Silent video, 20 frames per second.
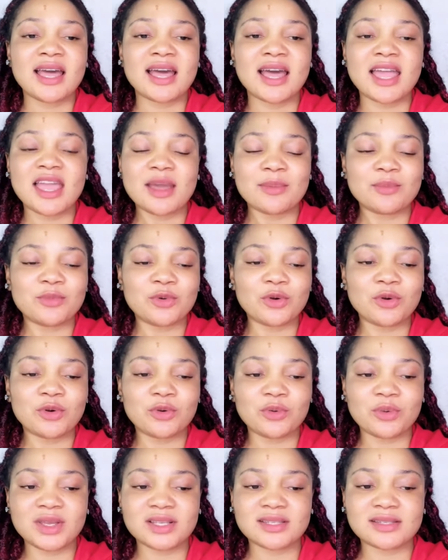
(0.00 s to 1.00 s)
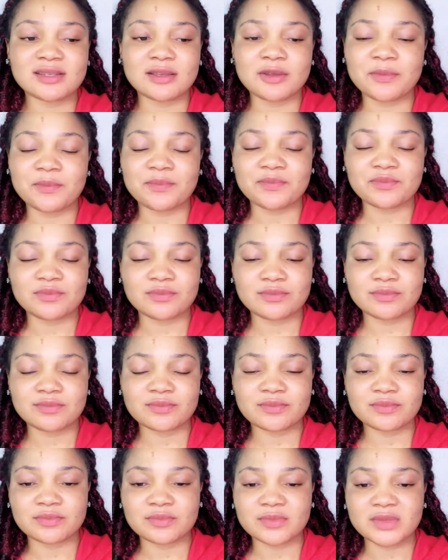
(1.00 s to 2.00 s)
I am always
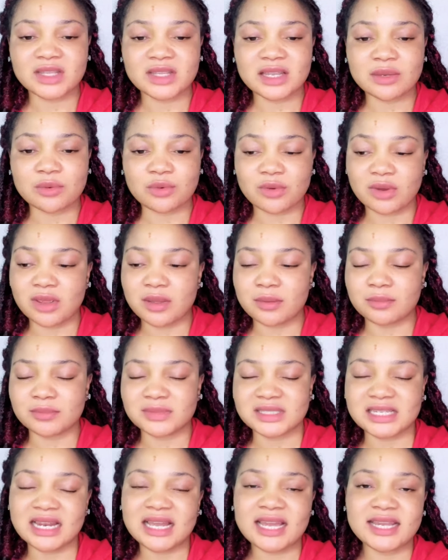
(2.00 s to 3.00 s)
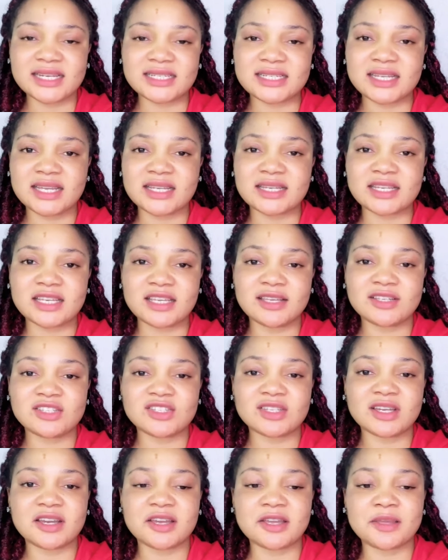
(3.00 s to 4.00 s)
delighted
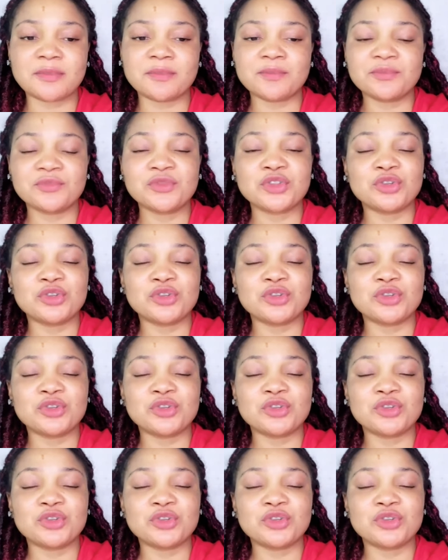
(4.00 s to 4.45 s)
each time